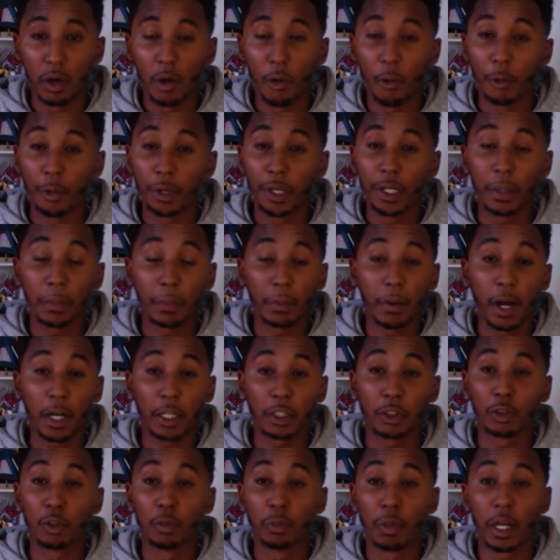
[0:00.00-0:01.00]
We need to practice
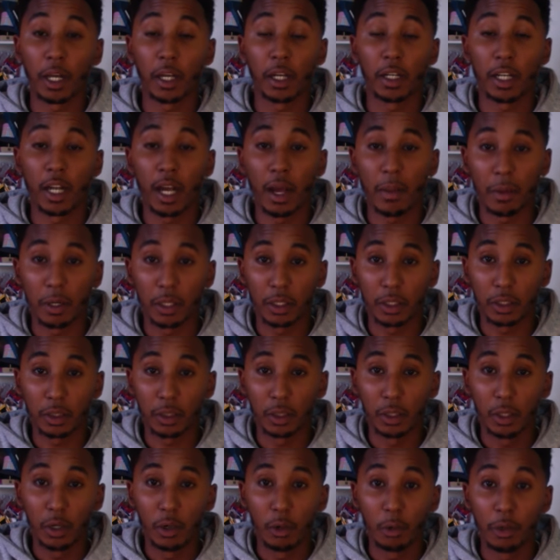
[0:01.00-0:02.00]
group economics.
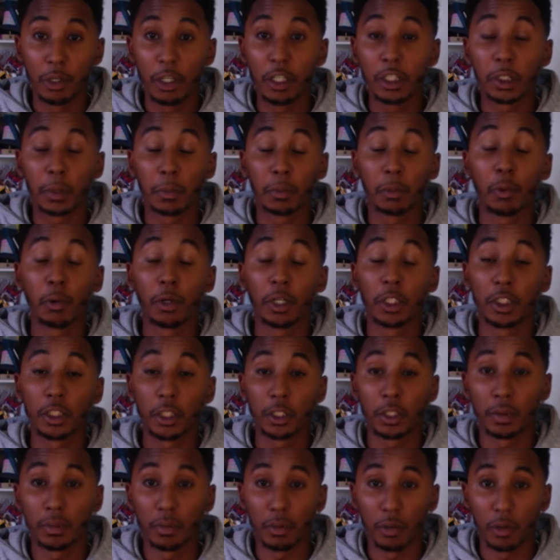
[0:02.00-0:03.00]
We need to support each
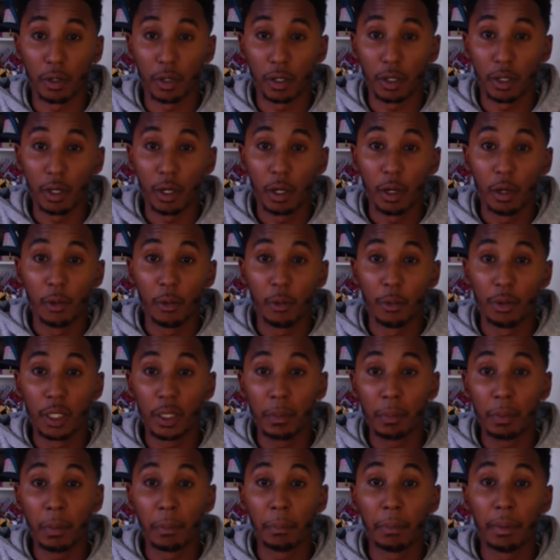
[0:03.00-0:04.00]
other more. We need
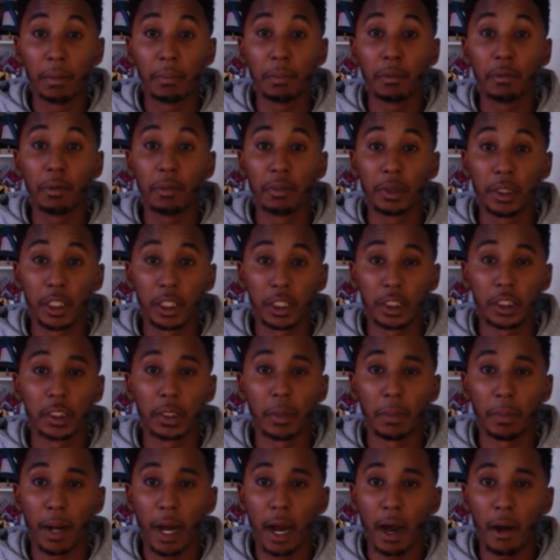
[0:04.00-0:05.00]
to put people in positions
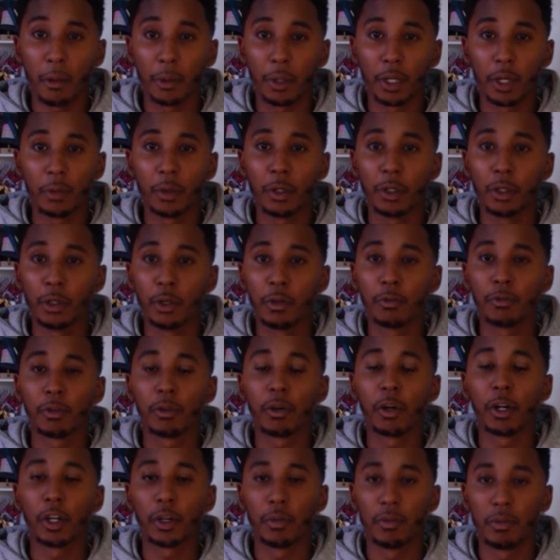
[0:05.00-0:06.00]
of power that will be good for
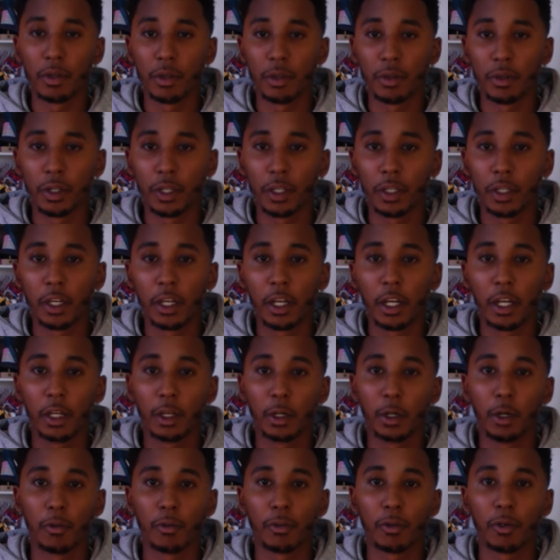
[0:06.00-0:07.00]
our community and
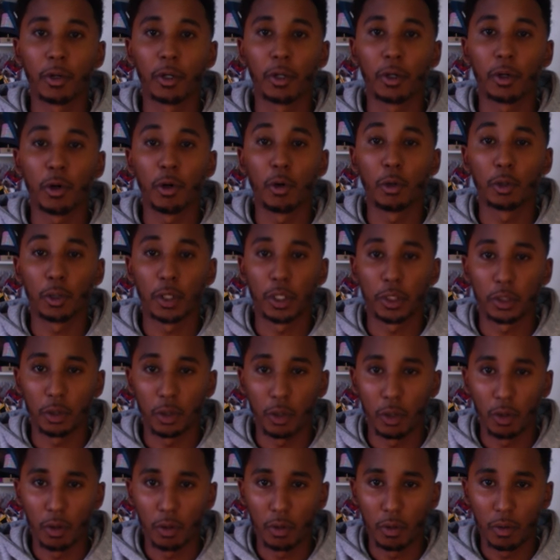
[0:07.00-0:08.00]
good for our culture as a
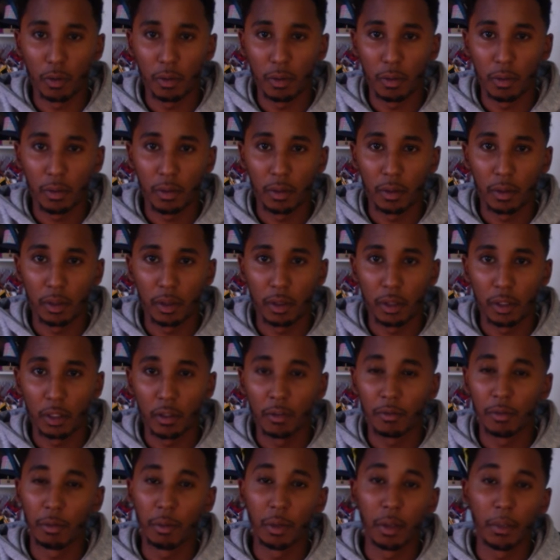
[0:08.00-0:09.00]
whole.
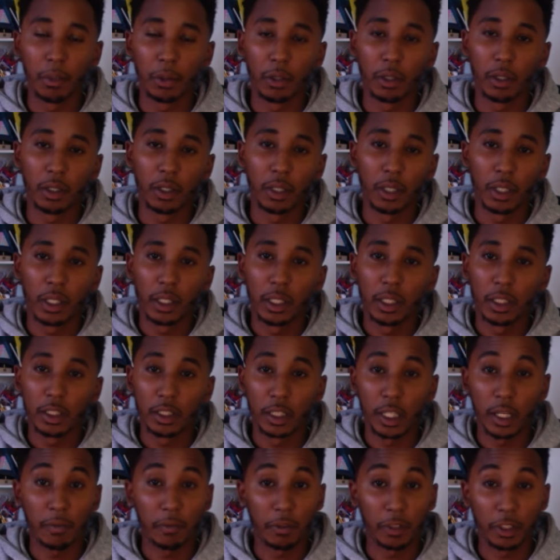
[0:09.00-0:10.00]
Remember,
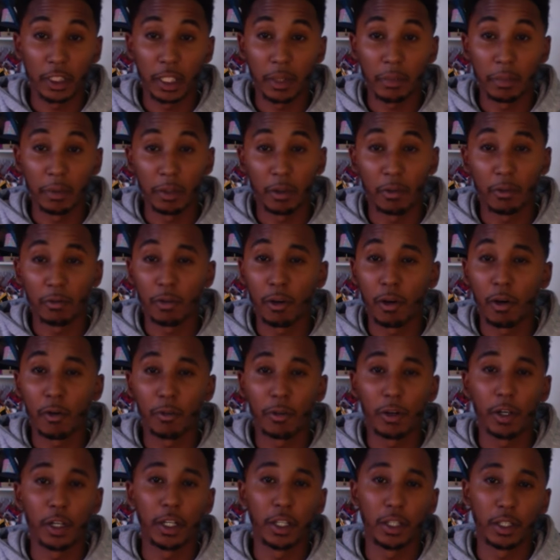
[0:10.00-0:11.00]
stand for something or fall
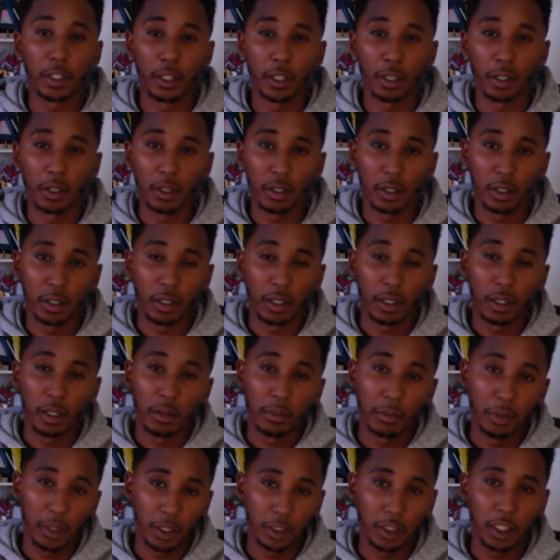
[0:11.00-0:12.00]
for anything.
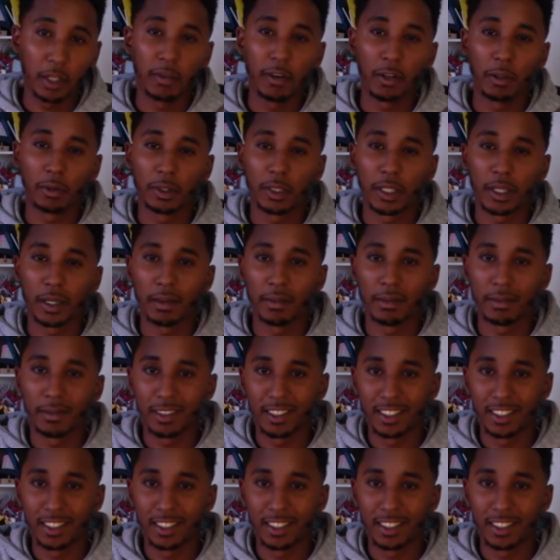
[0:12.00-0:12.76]
Peace, love, hotep.